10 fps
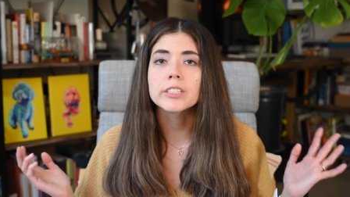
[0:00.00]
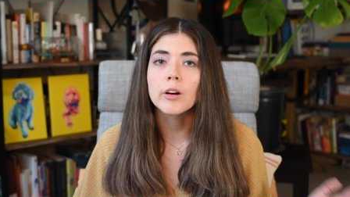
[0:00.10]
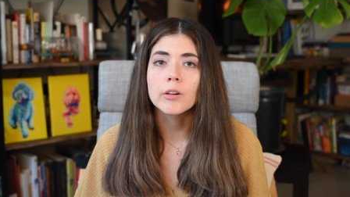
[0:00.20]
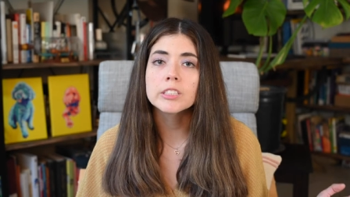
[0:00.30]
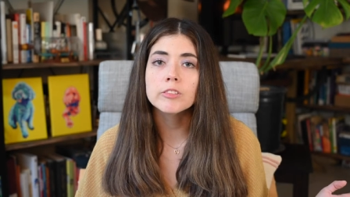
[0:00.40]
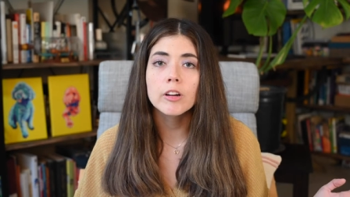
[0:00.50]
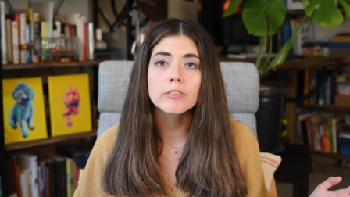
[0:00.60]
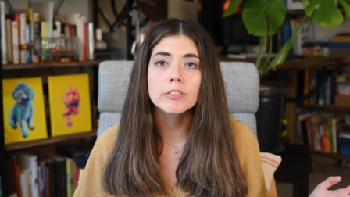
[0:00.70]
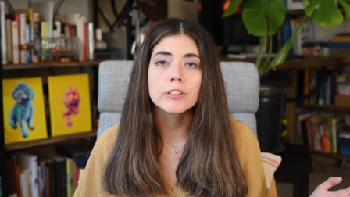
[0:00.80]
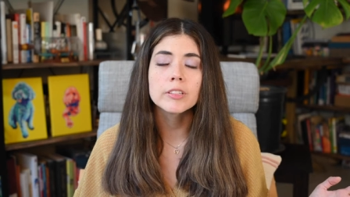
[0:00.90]
to go into our
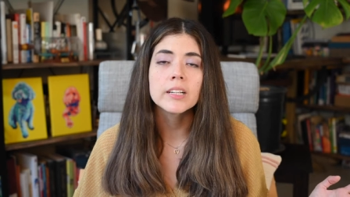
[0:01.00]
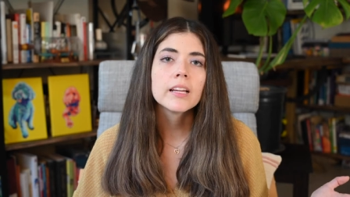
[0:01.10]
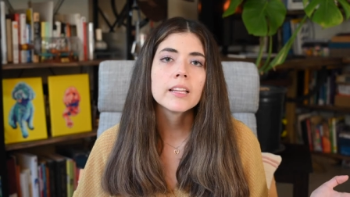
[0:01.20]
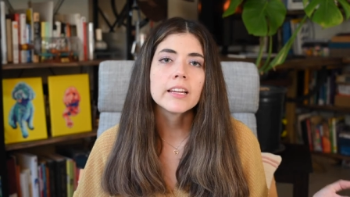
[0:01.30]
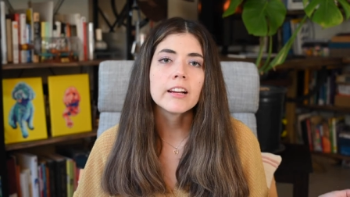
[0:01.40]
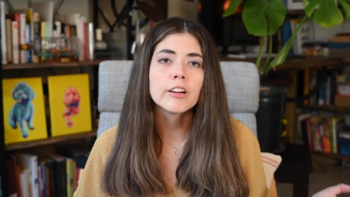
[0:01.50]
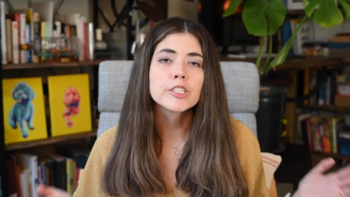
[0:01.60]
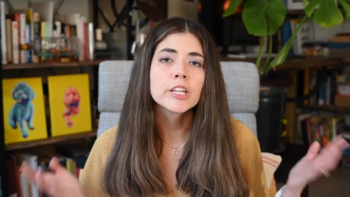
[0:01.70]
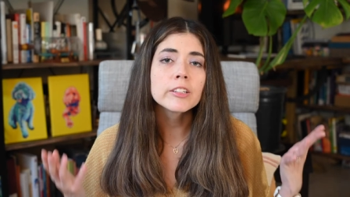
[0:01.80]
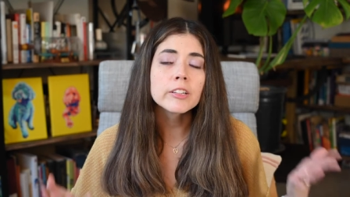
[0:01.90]
food, and they are
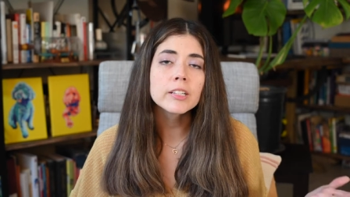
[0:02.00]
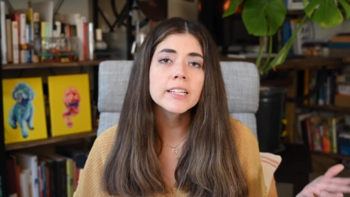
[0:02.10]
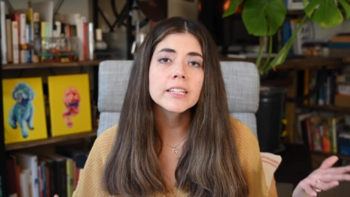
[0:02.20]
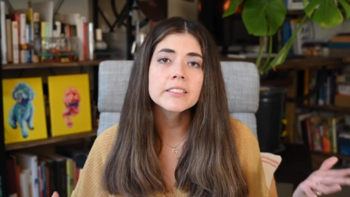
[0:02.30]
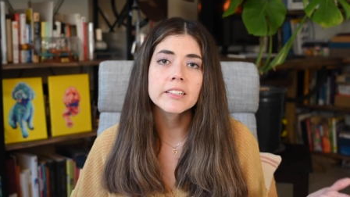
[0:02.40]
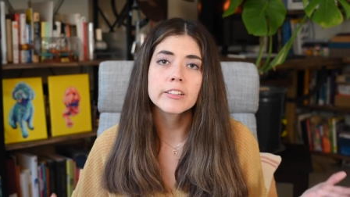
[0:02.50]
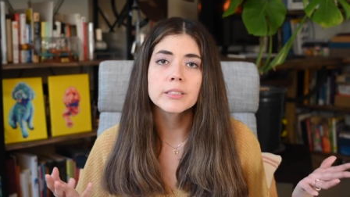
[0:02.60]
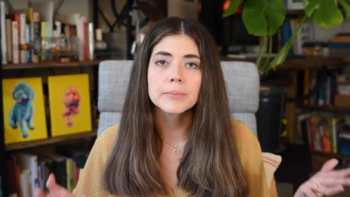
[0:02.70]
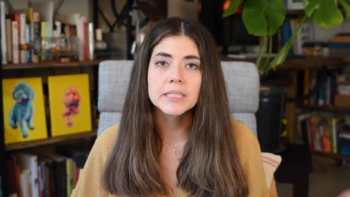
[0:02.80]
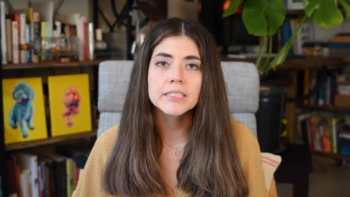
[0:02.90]
generally considered
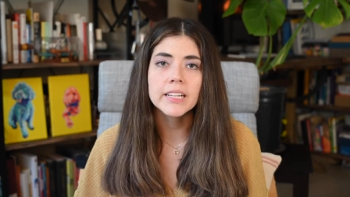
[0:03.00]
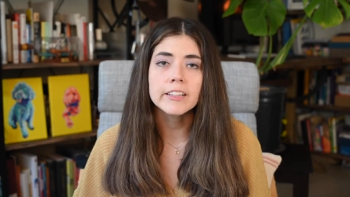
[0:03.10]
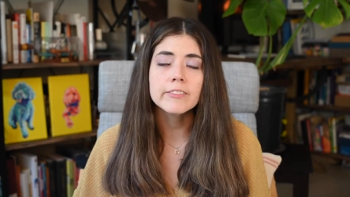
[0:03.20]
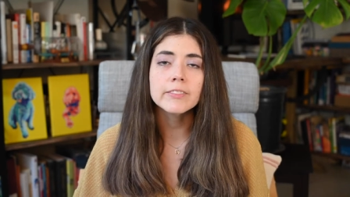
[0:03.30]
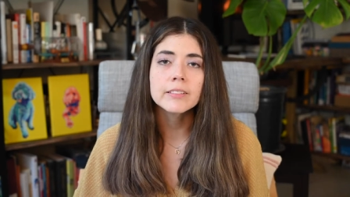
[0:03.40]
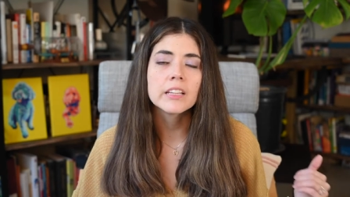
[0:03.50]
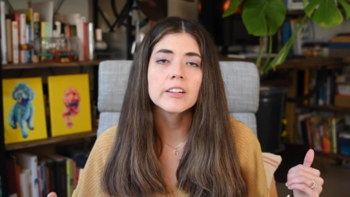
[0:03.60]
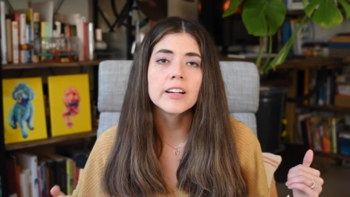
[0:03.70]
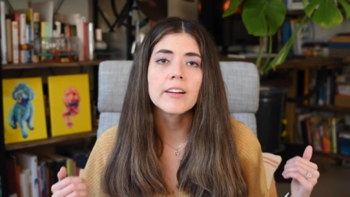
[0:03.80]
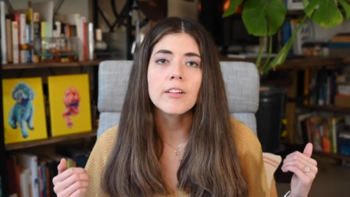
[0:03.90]
to be safe,
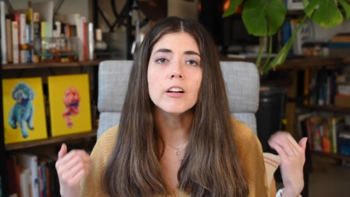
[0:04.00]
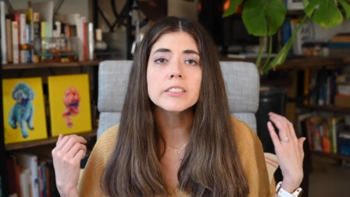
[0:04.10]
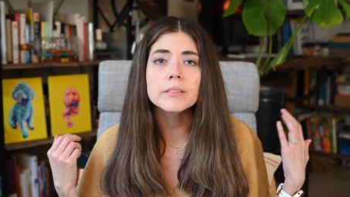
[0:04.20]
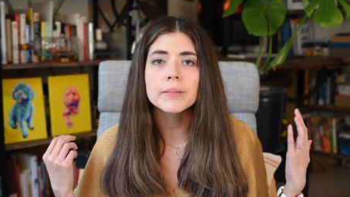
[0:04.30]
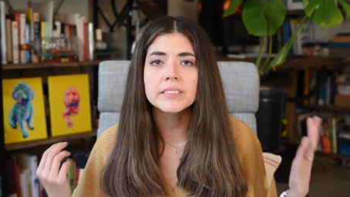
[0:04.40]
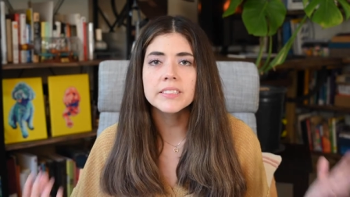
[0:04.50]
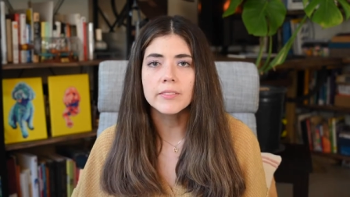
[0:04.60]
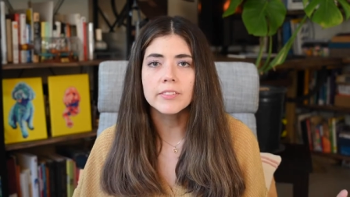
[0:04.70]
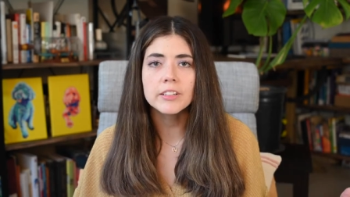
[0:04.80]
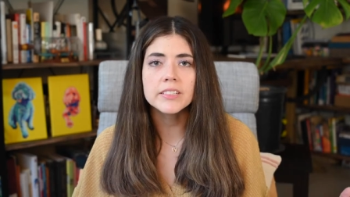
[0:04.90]
there have also been
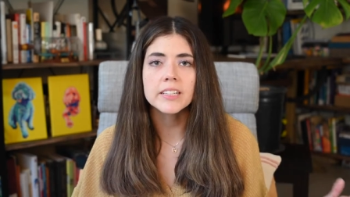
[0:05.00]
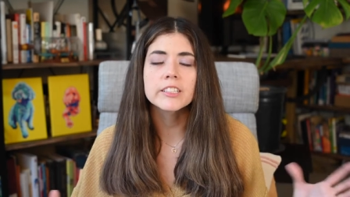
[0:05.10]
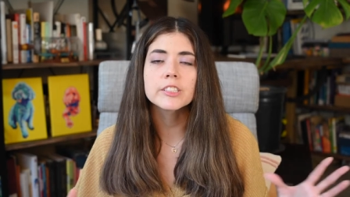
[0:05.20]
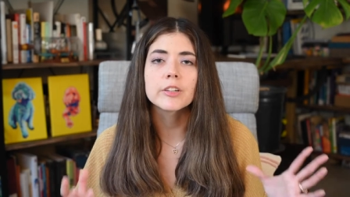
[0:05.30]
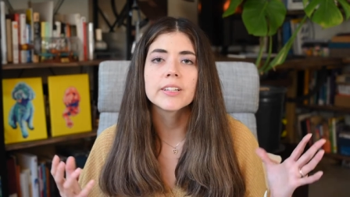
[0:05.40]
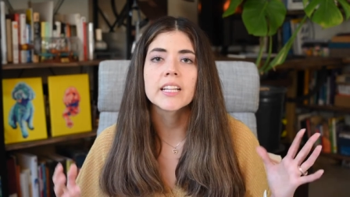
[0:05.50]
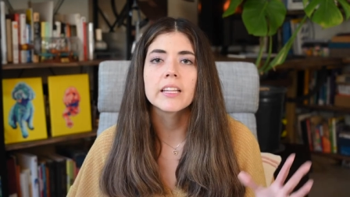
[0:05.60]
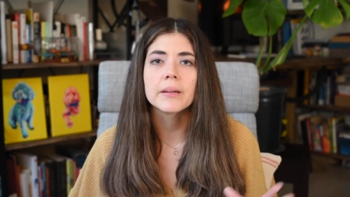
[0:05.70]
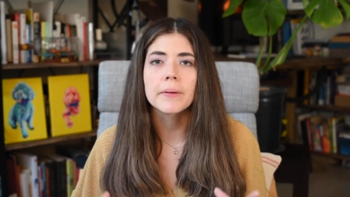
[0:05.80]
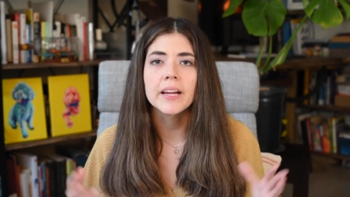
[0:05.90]
several studies showing
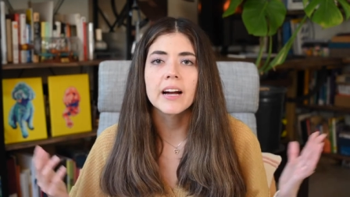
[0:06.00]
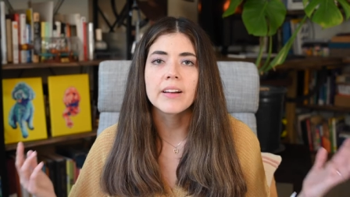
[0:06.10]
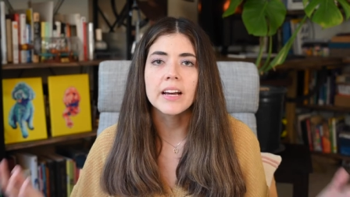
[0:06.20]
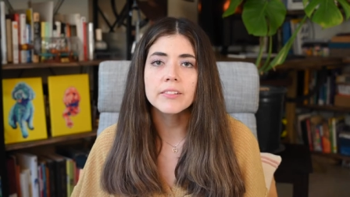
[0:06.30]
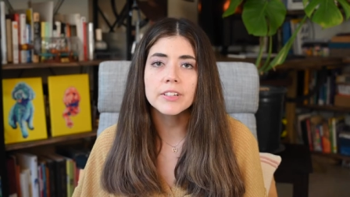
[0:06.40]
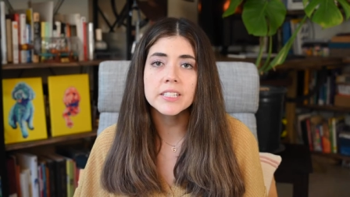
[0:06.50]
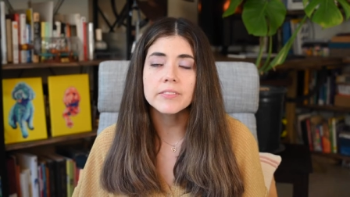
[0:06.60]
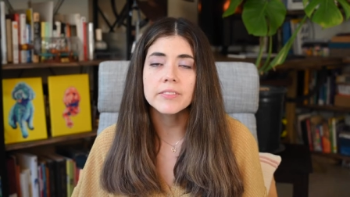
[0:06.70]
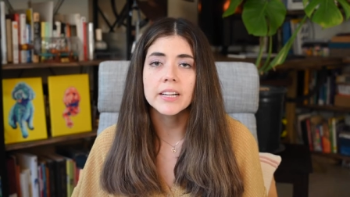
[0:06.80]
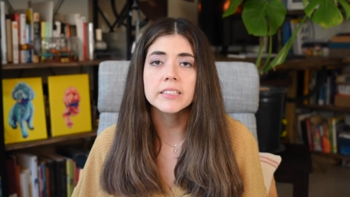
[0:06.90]
that they might have adverse
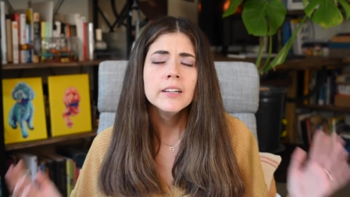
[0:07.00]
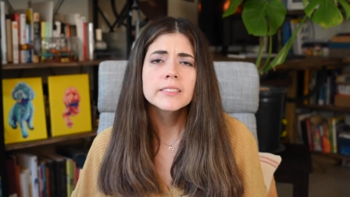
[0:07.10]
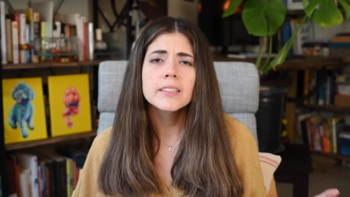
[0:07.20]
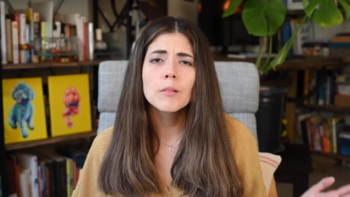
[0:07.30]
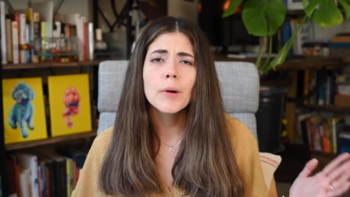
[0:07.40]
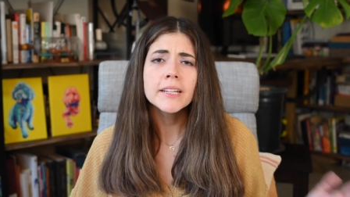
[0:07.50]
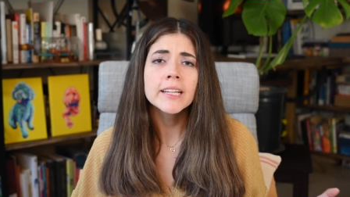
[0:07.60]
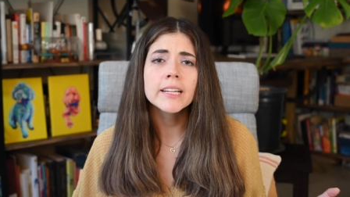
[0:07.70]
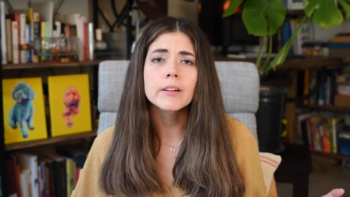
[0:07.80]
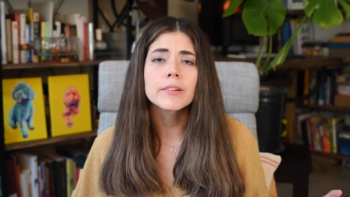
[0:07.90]
effects, so why
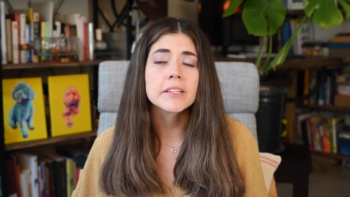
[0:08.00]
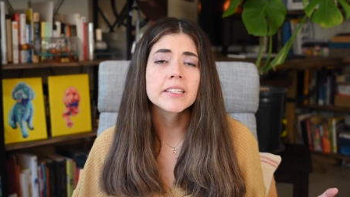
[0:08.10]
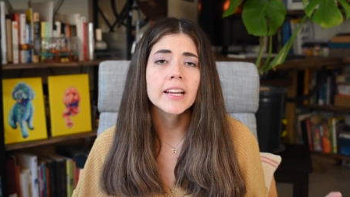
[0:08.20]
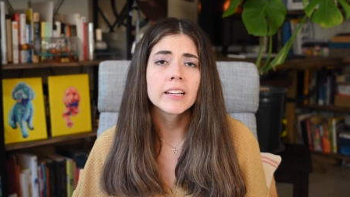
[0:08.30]
take a risk?